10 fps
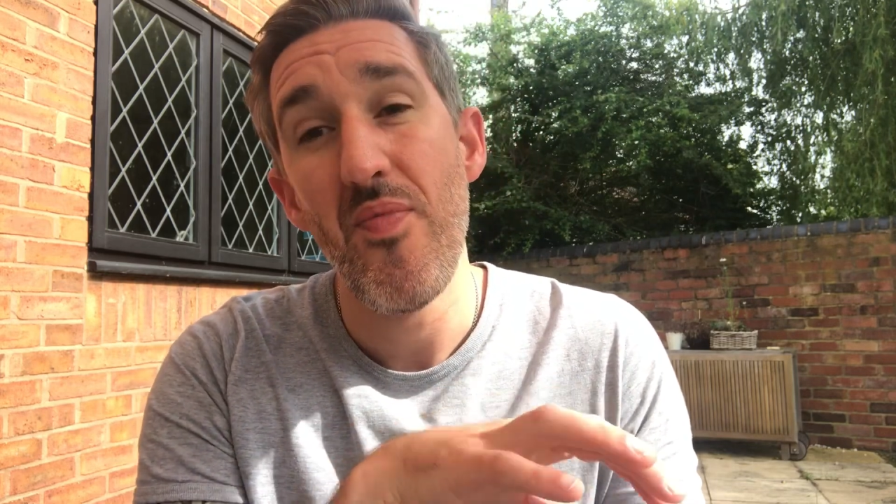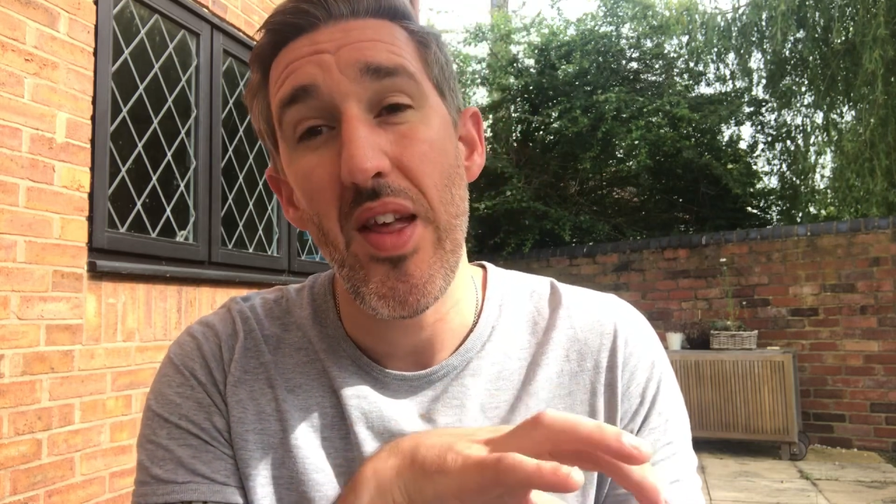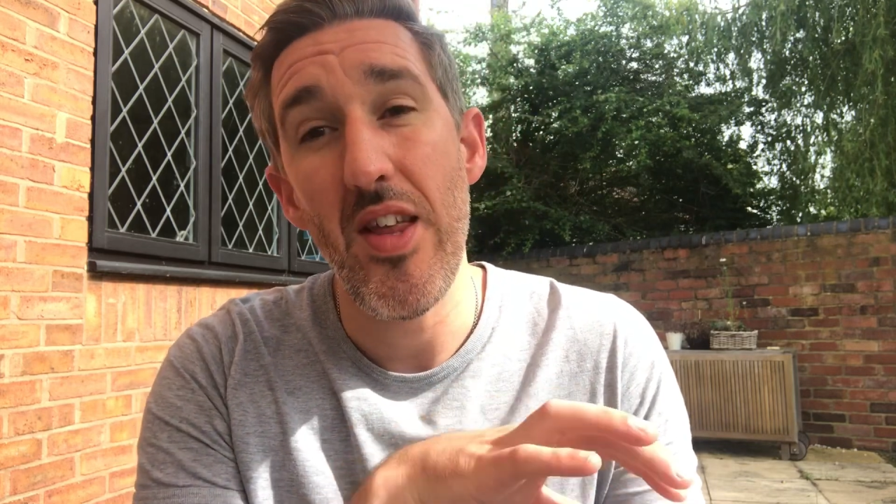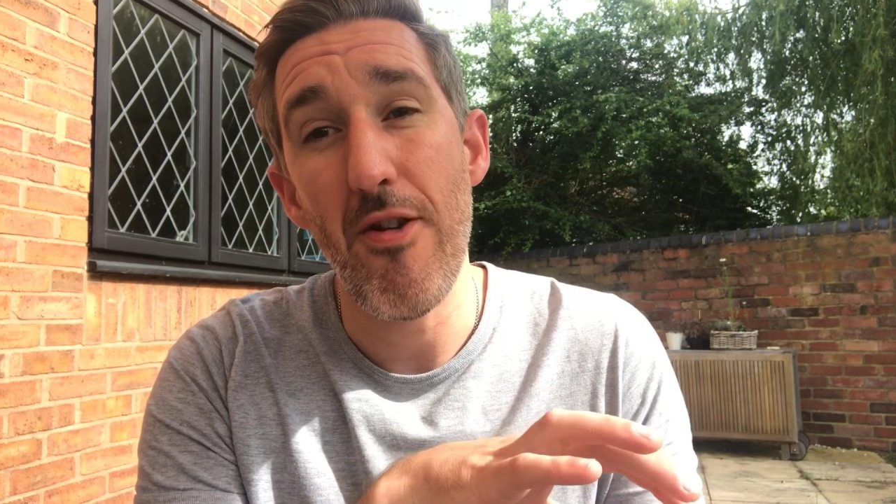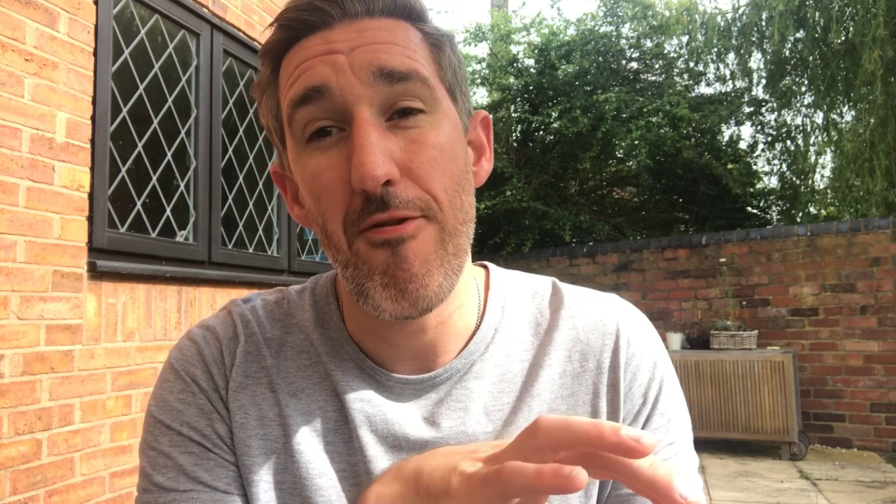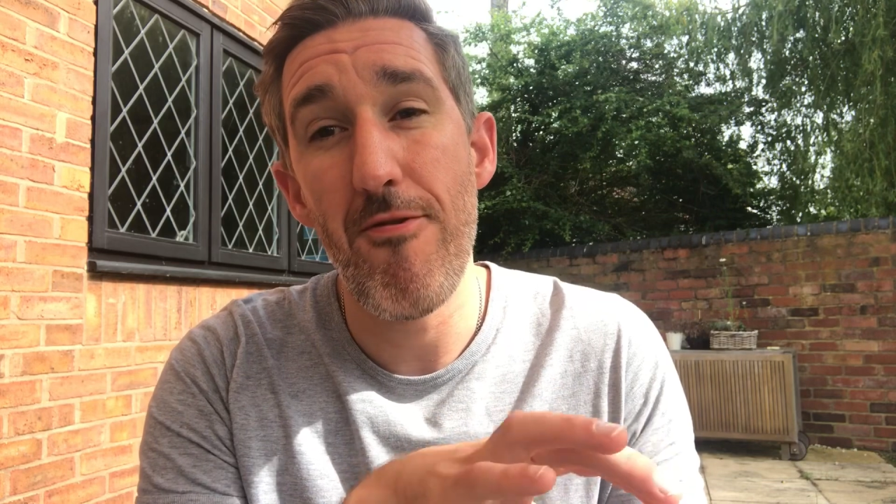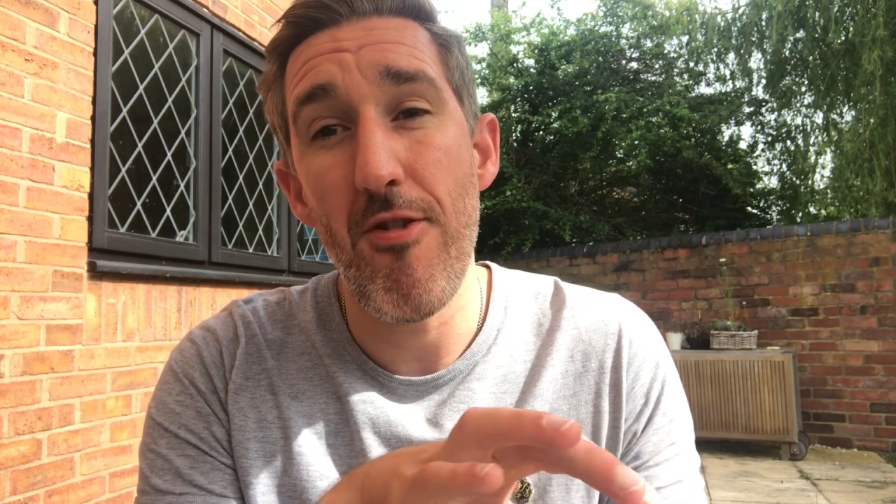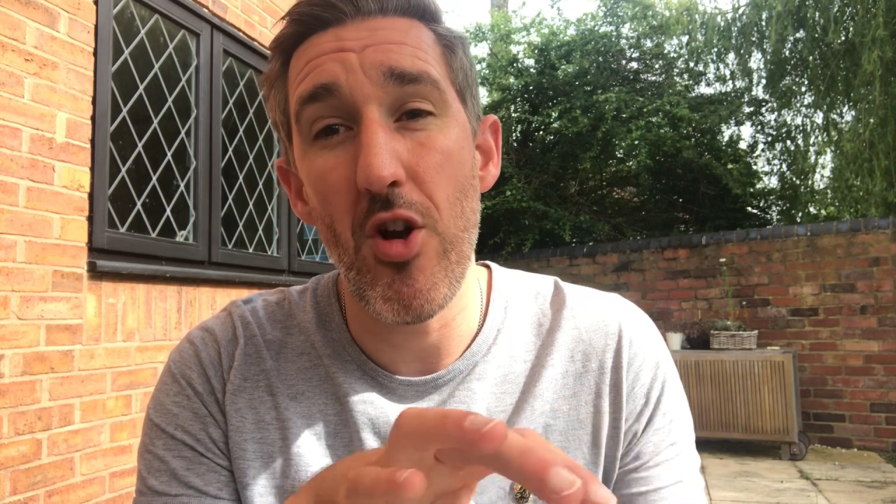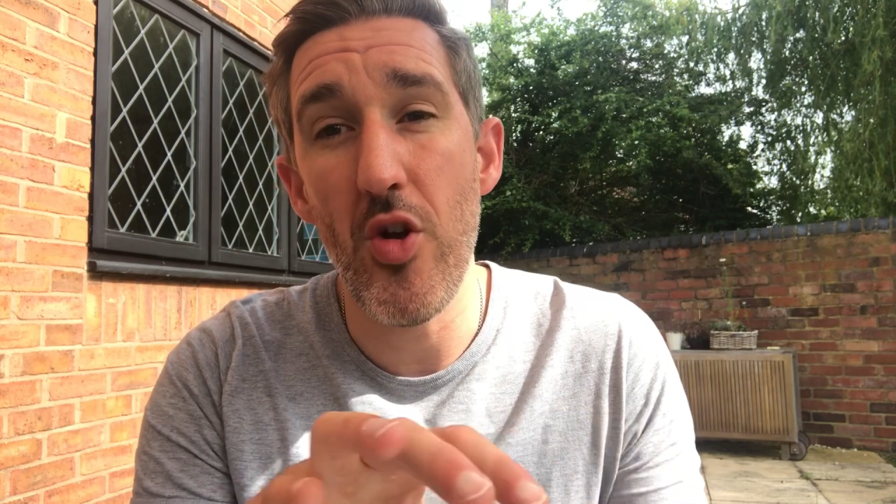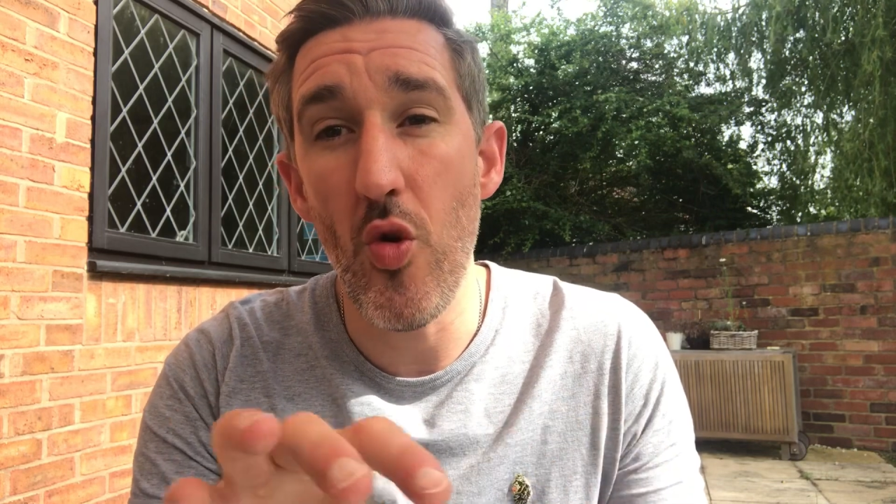and then are
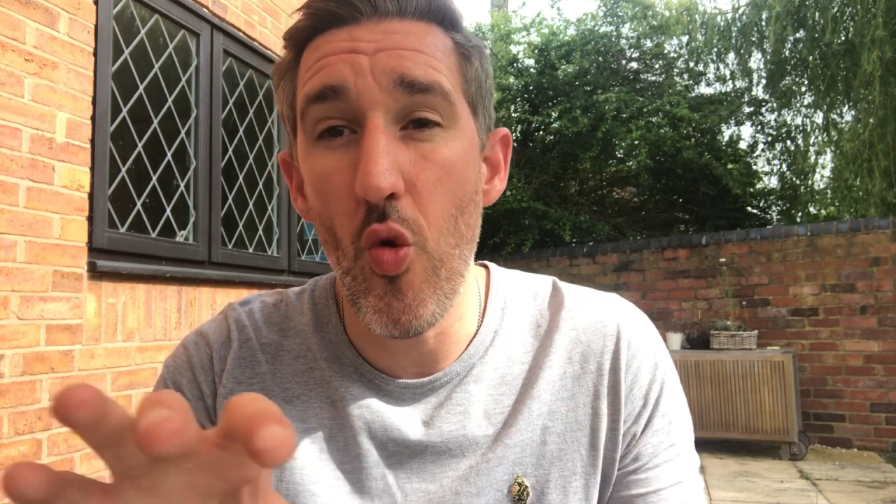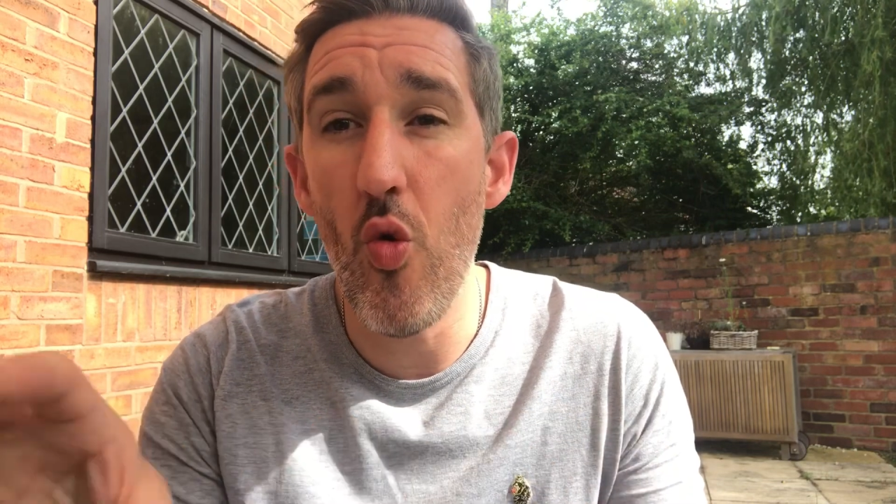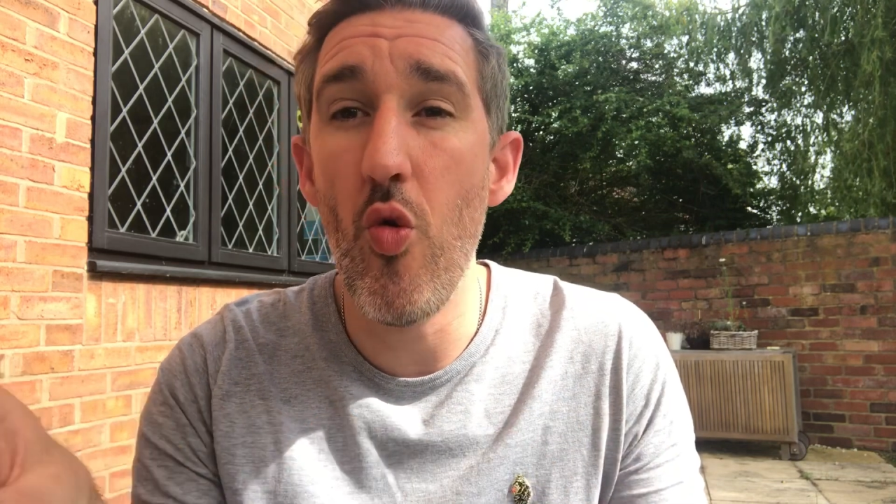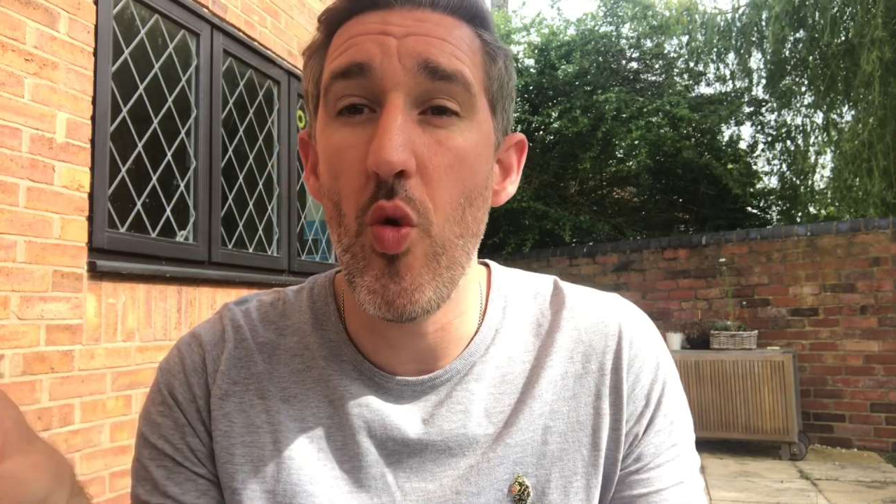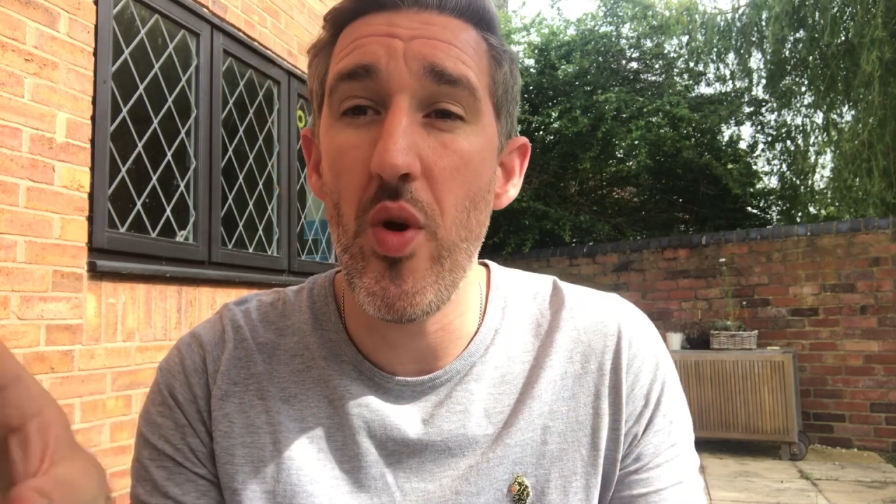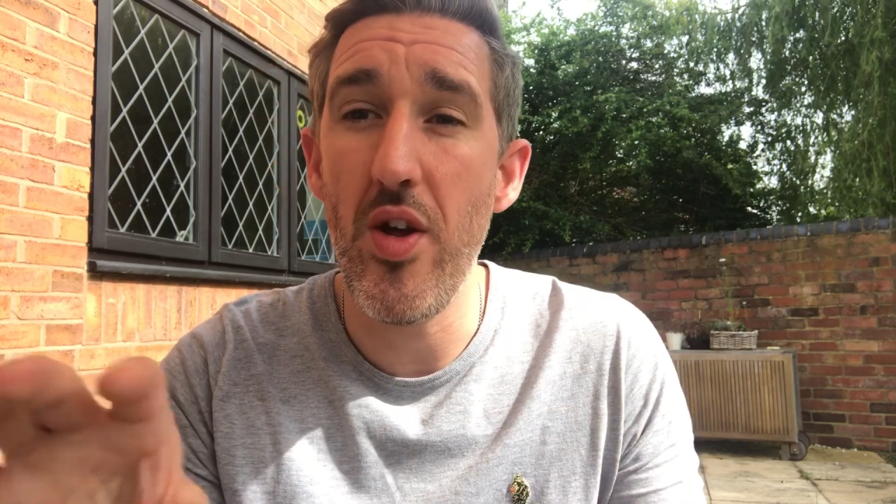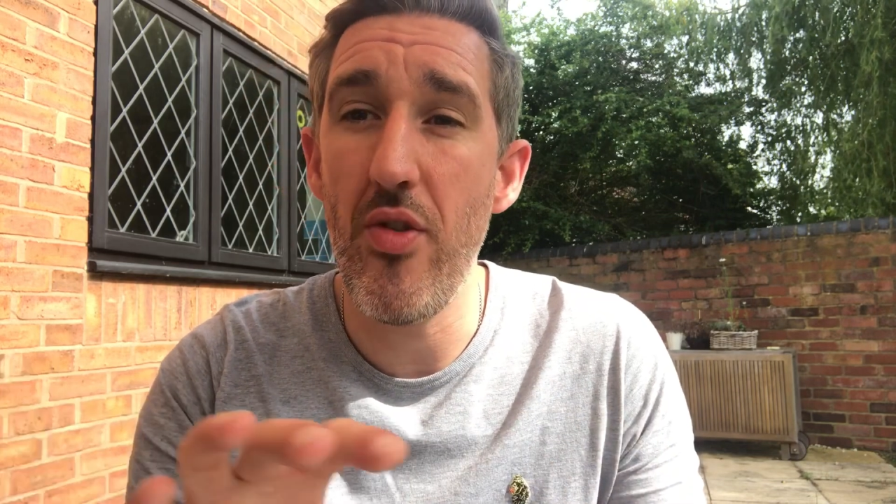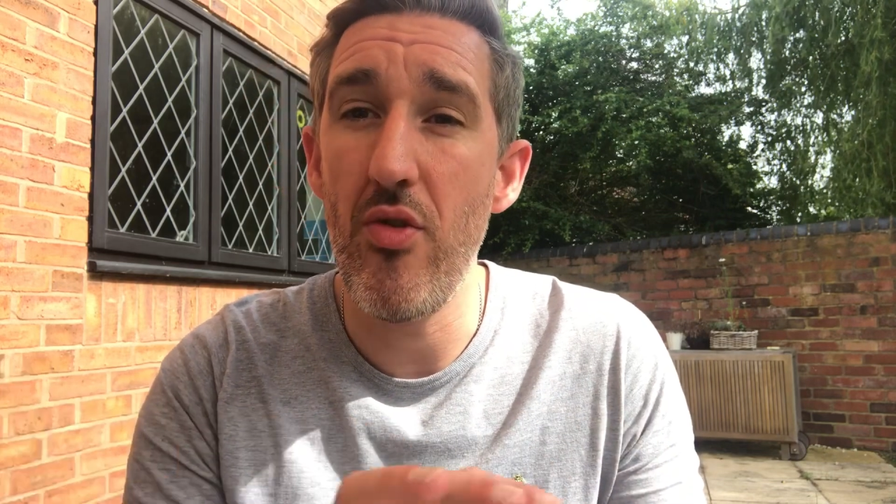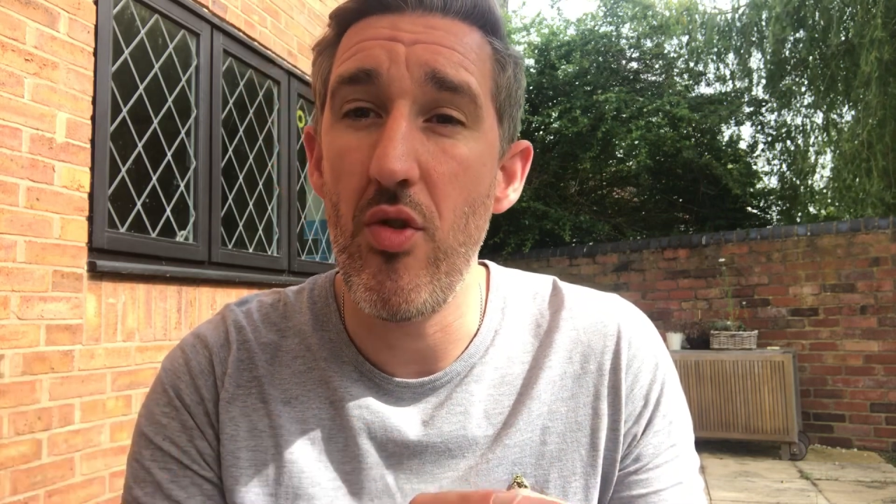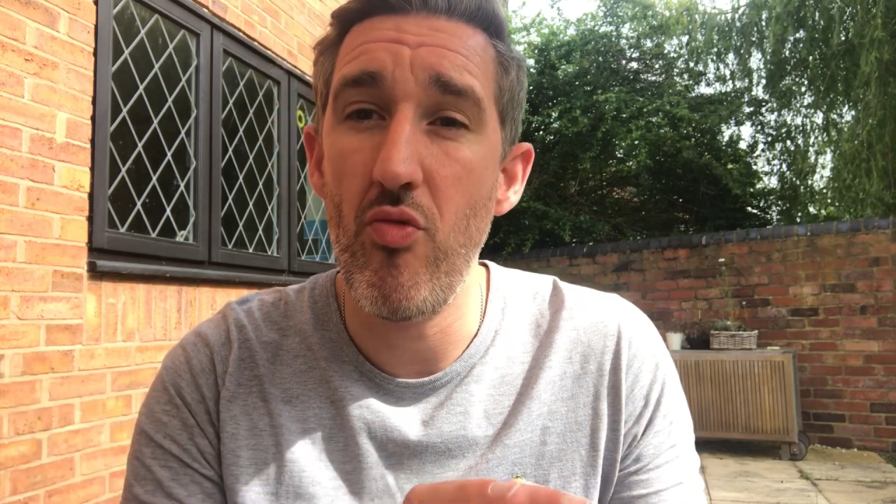followed all the way
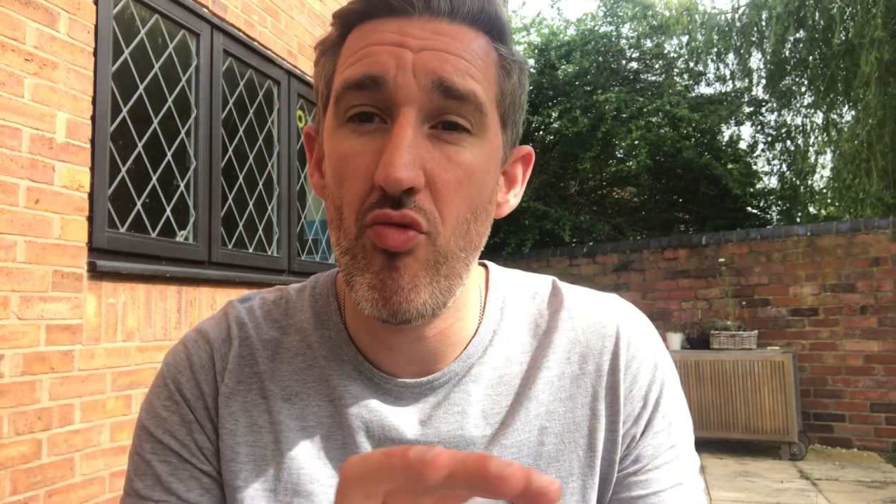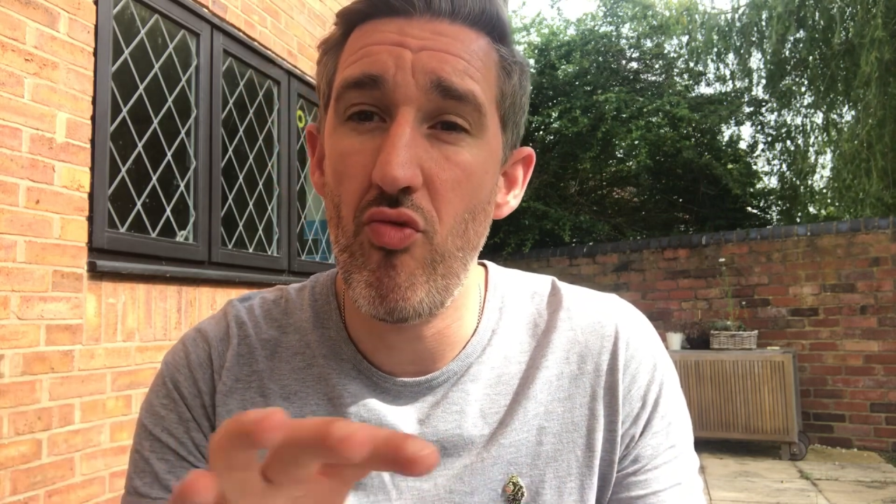through,